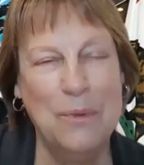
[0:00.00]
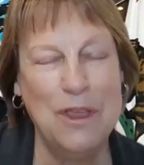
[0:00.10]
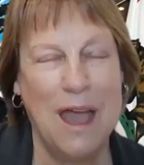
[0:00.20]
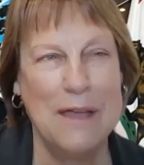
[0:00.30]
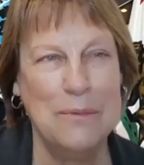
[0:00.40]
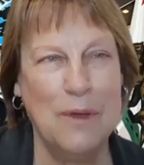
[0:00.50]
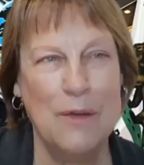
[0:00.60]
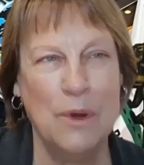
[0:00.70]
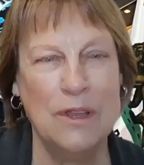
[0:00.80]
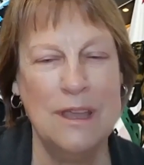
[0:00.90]
I
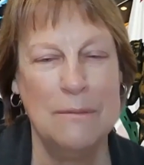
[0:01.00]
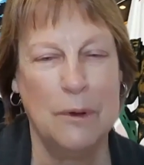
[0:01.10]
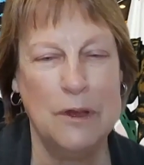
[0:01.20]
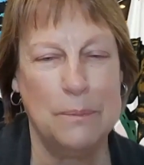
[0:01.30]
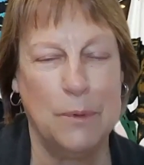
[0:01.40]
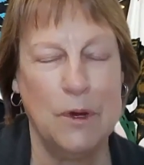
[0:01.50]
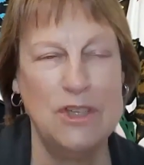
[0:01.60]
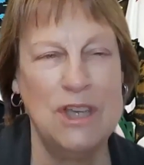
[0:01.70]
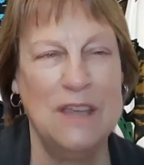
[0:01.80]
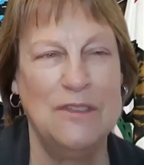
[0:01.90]
really
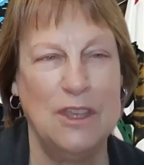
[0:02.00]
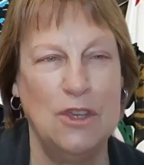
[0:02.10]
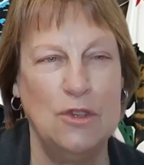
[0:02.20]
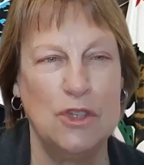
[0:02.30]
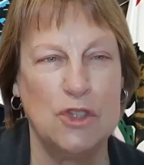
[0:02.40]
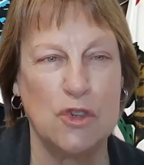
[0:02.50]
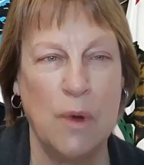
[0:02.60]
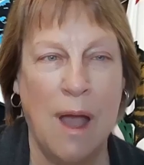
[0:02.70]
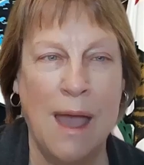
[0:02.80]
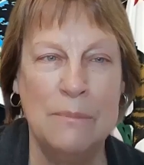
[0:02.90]
appreciate that you
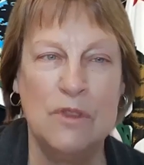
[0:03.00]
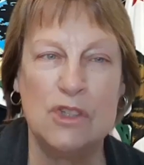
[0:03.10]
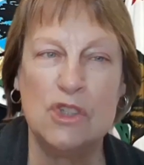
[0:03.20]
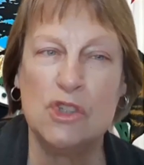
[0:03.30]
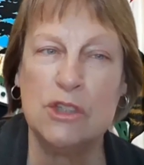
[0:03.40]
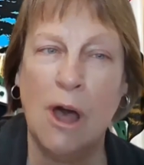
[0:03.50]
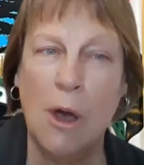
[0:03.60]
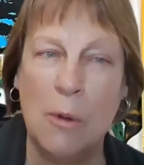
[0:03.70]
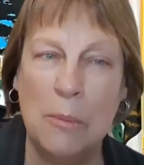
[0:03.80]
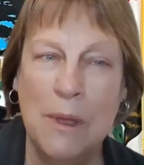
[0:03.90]
described the
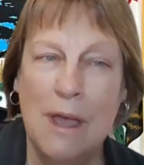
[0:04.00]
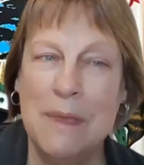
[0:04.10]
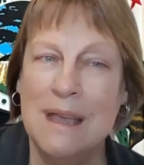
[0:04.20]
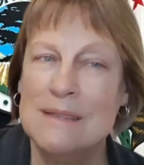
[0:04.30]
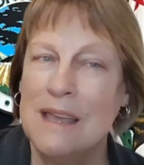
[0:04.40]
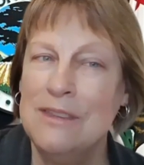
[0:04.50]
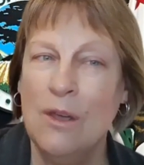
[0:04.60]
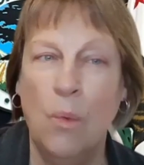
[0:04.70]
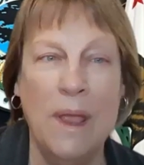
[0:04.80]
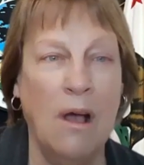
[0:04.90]
slope because I
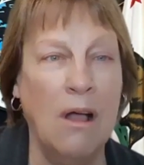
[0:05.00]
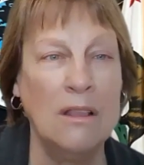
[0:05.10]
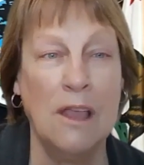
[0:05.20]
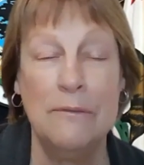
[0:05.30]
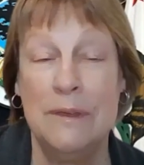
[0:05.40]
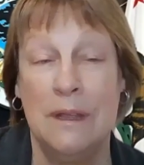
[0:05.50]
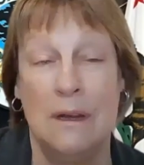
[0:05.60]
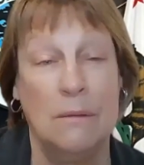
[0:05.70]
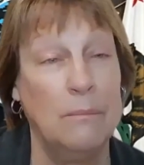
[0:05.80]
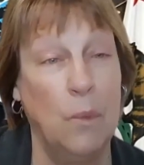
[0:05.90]
think we all love,
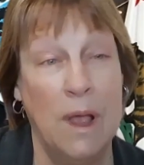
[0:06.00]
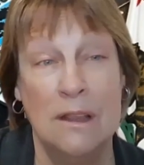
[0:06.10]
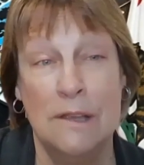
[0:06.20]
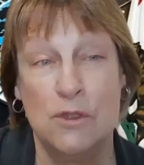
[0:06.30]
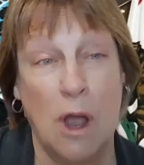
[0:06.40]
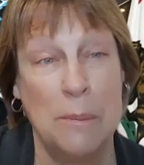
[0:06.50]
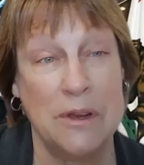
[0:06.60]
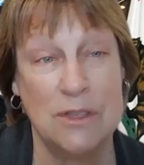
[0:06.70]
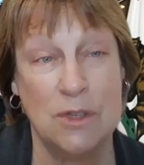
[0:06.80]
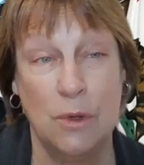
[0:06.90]
we all love
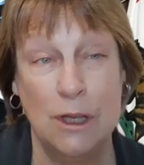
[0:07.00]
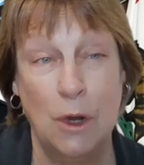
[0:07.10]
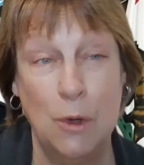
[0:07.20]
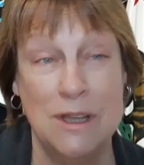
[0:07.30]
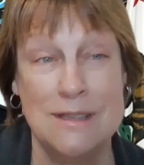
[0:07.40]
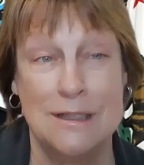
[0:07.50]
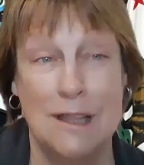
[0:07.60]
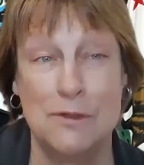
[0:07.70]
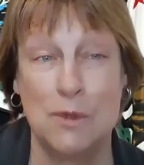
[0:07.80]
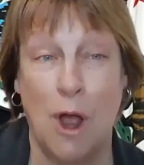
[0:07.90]
strawberries. Who doesn't
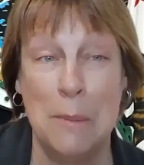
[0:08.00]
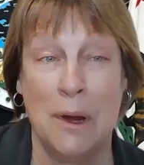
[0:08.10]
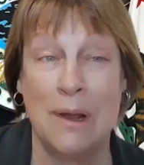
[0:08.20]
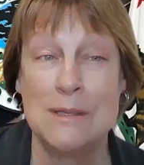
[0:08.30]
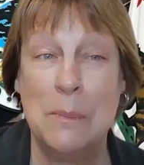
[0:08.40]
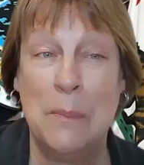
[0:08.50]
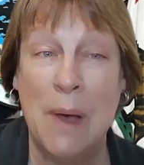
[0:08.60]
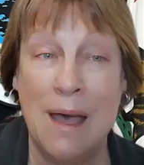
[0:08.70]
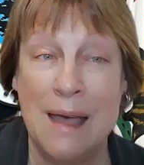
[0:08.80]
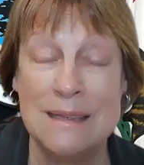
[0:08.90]
love strawberries?
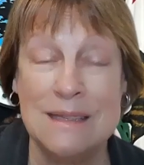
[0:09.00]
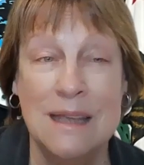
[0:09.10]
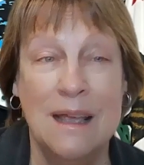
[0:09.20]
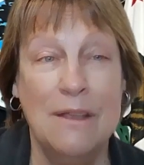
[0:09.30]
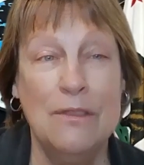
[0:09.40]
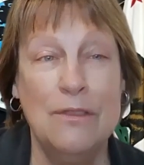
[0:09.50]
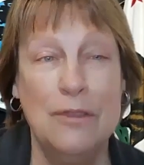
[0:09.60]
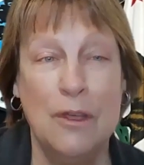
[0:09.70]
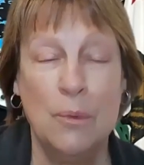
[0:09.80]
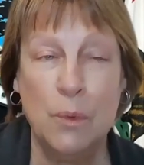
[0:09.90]
But
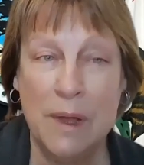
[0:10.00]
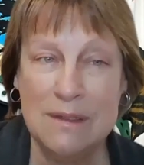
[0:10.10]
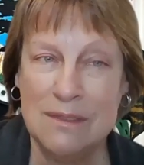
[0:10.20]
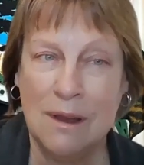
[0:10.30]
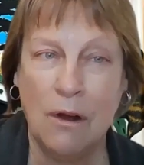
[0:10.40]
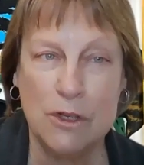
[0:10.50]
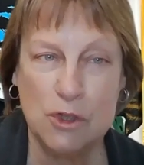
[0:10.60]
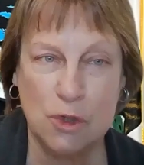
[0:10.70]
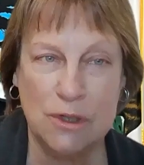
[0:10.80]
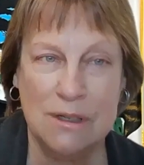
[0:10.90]
there are
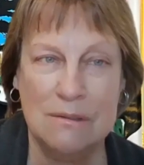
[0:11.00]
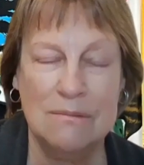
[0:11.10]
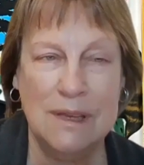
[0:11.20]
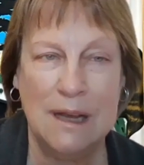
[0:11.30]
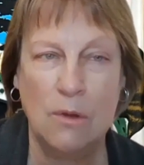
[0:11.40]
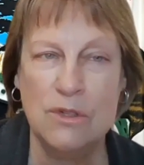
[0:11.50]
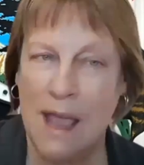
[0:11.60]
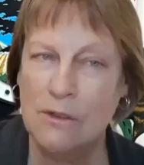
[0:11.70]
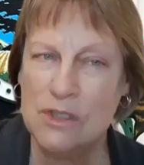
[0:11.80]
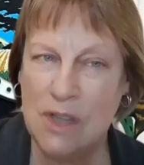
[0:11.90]
certain,
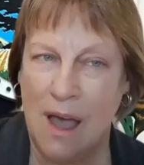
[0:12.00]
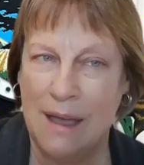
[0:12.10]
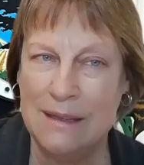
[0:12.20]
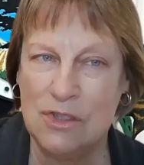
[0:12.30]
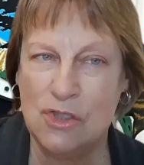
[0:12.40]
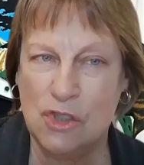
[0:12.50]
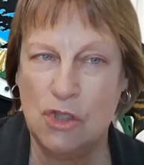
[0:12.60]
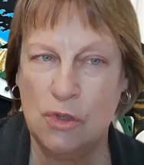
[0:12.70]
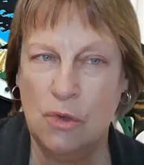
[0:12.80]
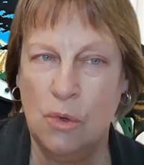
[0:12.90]
downsides
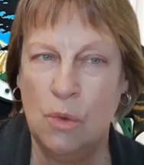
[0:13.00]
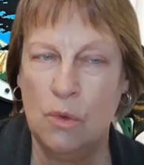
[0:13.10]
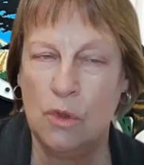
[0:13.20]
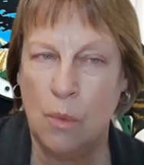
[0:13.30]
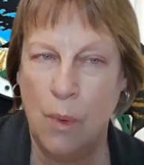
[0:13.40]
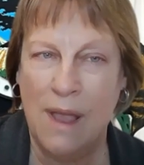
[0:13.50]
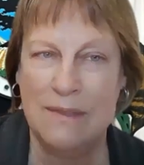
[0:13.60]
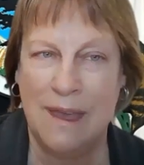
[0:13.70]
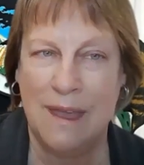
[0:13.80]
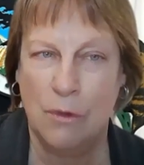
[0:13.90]
to the way
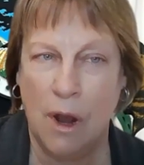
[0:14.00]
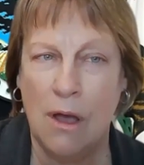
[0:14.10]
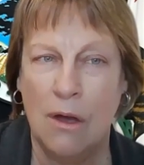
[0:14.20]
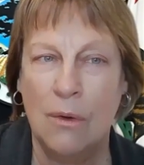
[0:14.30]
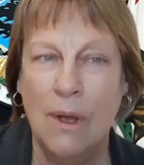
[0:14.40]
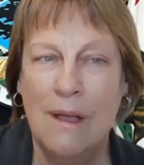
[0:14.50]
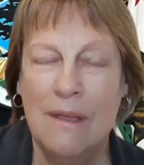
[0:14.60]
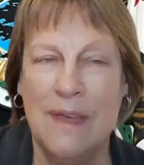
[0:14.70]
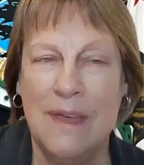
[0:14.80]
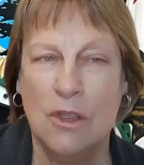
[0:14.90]
they grow
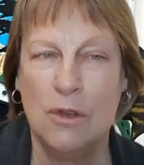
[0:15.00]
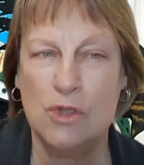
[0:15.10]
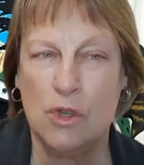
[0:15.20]
that those